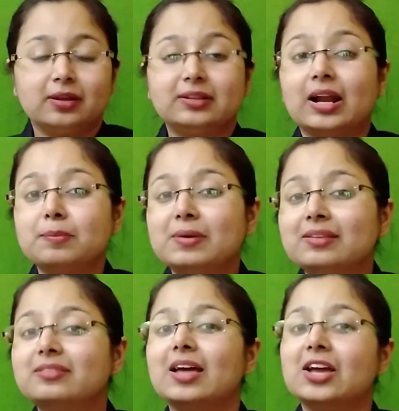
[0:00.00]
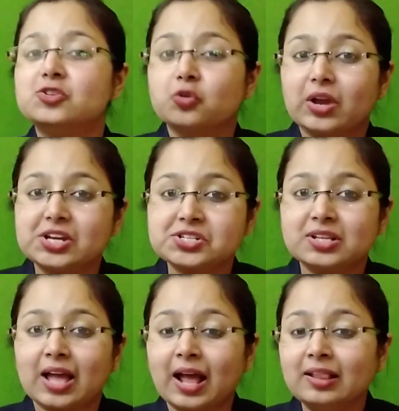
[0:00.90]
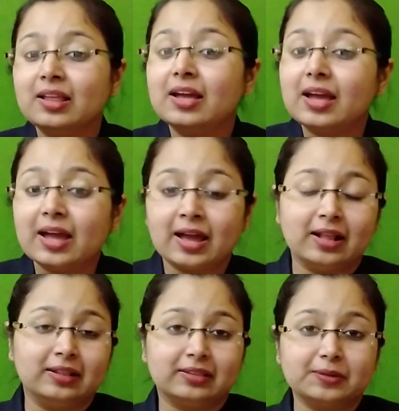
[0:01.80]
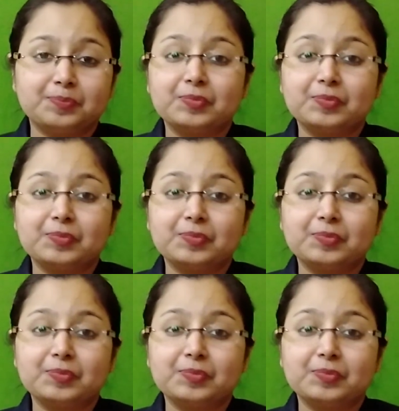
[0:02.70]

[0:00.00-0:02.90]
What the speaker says: That means education and health.